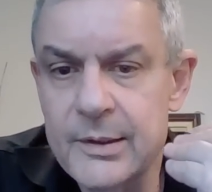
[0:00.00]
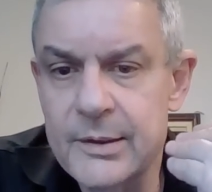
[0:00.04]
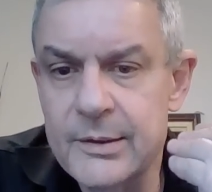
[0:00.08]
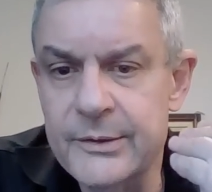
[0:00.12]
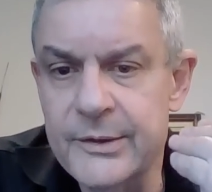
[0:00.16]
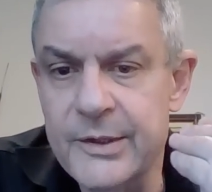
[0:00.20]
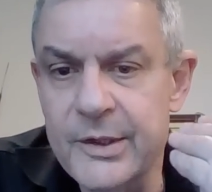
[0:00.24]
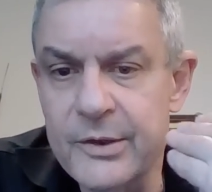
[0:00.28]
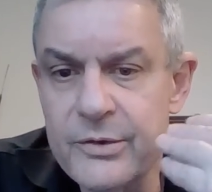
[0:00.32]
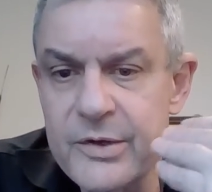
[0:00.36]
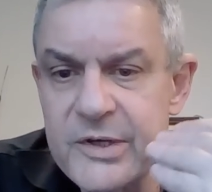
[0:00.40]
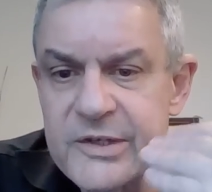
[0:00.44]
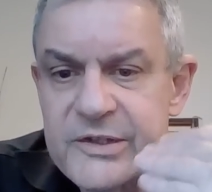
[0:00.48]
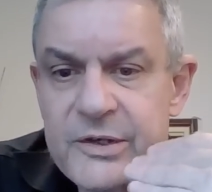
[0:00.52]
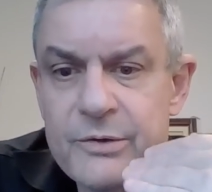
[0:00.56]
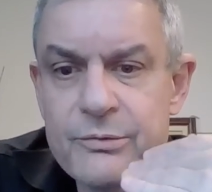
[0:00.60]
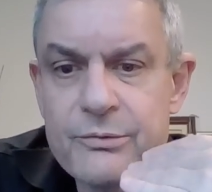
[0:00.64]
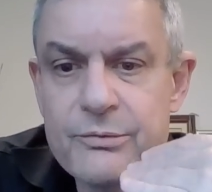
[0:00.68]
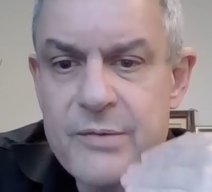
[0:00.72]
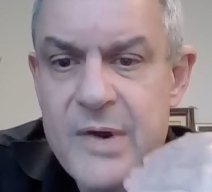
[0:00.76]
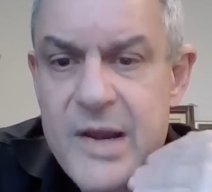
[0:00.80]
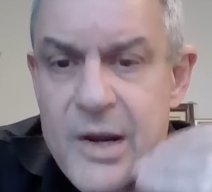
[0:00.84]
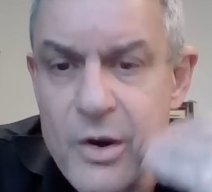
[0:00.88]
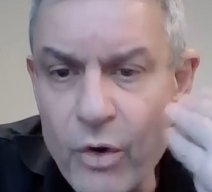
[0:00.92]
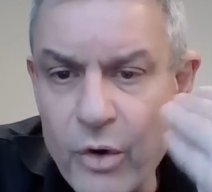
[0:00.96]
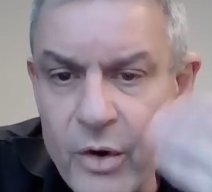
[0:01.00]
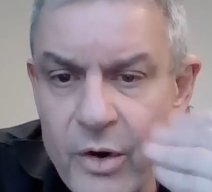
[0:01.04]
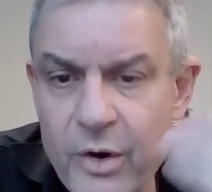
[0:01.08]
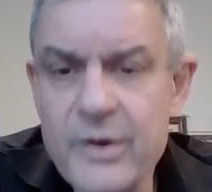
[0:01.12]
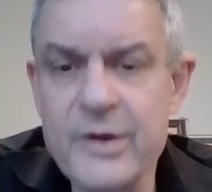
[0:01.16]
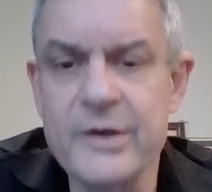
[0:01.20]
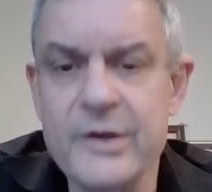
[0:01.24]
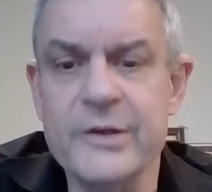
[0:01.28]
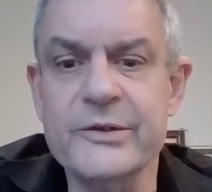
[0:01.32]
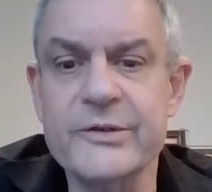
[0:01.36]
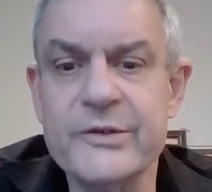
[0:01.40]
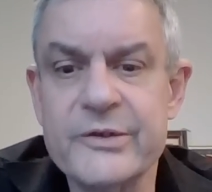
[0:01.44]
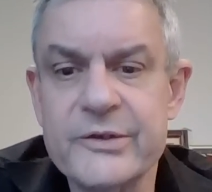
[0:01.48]
there is a
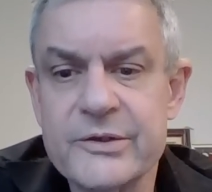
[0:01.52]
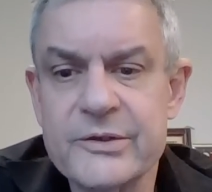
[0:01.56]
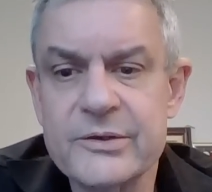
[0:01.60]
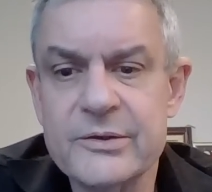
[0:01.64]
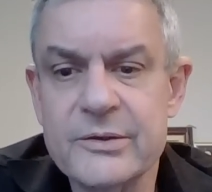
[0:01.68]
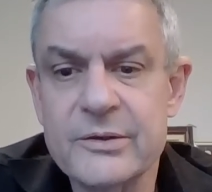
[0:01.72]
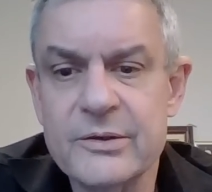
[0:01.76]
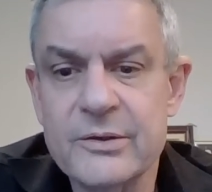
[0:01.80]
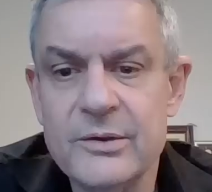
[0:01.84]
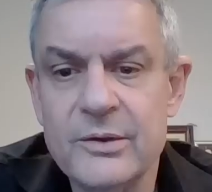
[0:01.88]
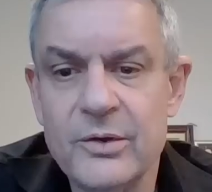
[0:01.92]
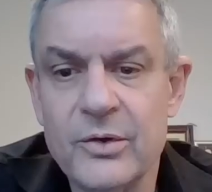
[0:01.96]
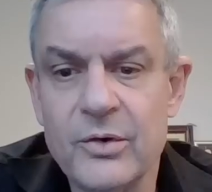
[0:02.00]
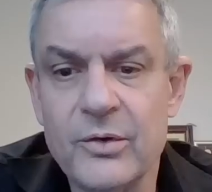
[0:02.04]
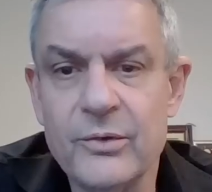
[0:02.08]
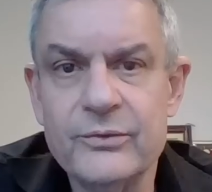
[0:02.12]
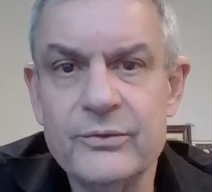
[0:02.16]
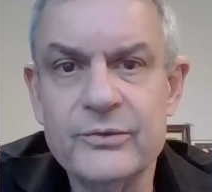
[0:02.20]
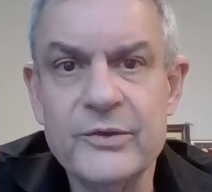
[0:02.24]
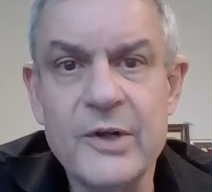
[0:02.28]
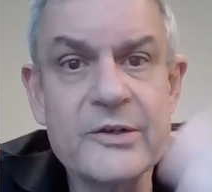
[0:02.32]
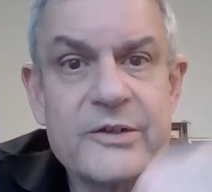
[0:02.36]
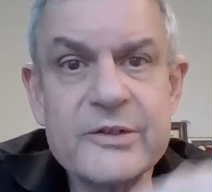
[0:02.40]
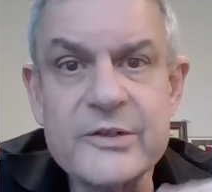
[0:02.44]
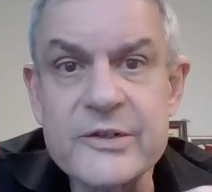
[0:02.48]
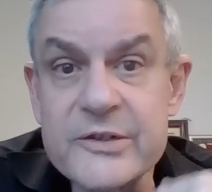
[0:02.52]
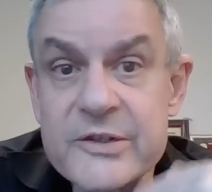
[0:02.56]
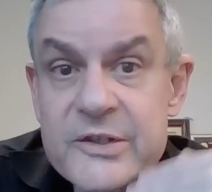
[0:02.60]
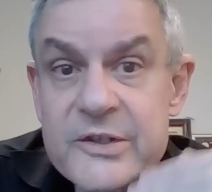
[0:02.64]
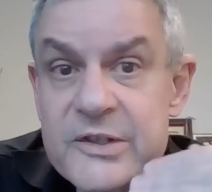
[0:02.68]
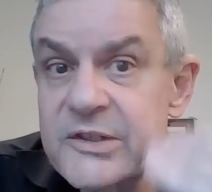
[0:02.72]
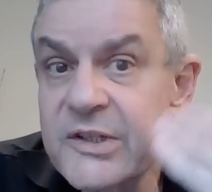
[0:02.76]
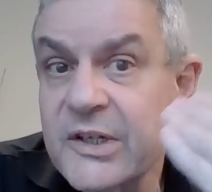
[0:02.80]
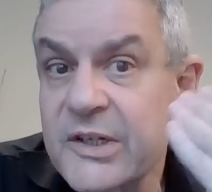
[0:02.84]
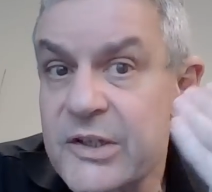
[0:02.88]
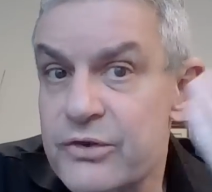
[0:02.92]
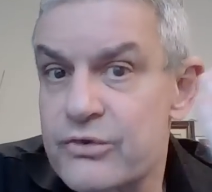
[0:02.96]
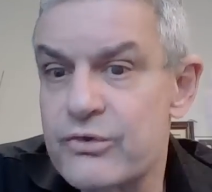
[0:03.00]
reoccurrence of
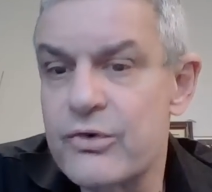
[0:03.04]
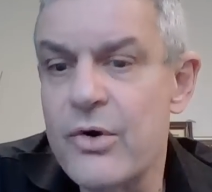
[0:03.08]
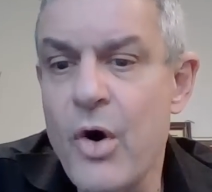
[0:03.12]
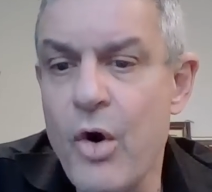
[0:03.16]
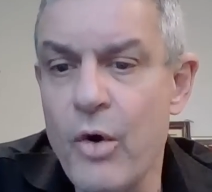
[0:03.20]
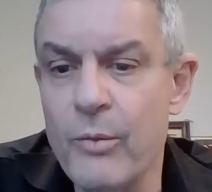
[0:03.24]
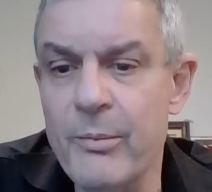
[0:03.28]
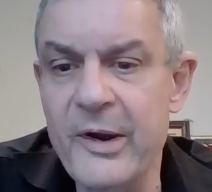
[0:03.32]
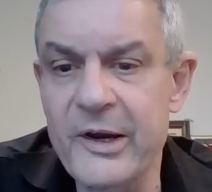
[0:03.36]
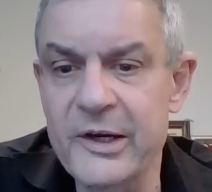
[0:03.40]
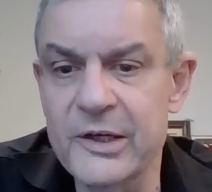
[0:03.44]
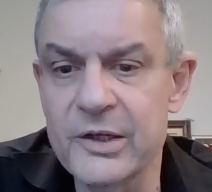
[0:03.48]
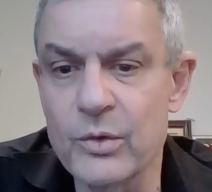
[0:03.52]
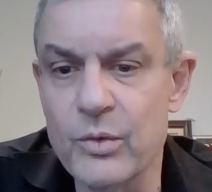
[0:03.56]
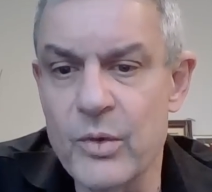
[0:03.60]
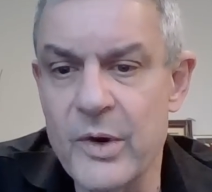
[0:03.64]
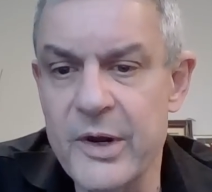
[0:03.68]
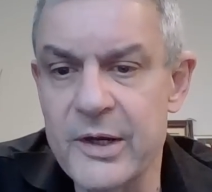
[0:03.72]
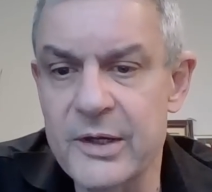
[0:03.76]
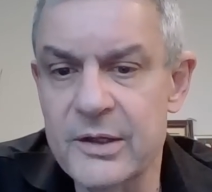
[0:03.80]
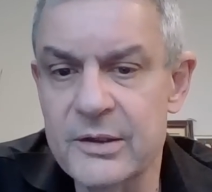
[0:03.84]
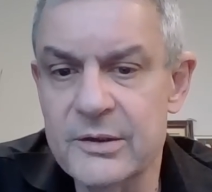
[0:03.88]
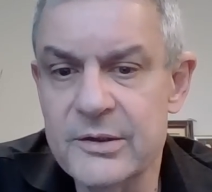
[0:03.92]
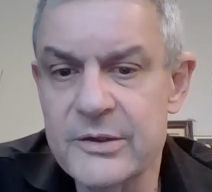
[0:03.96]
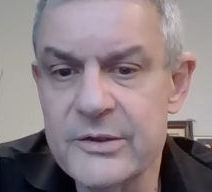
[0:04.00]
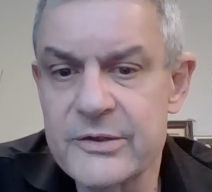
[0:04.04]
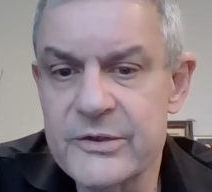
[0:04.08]
narcissistic trauma in a way.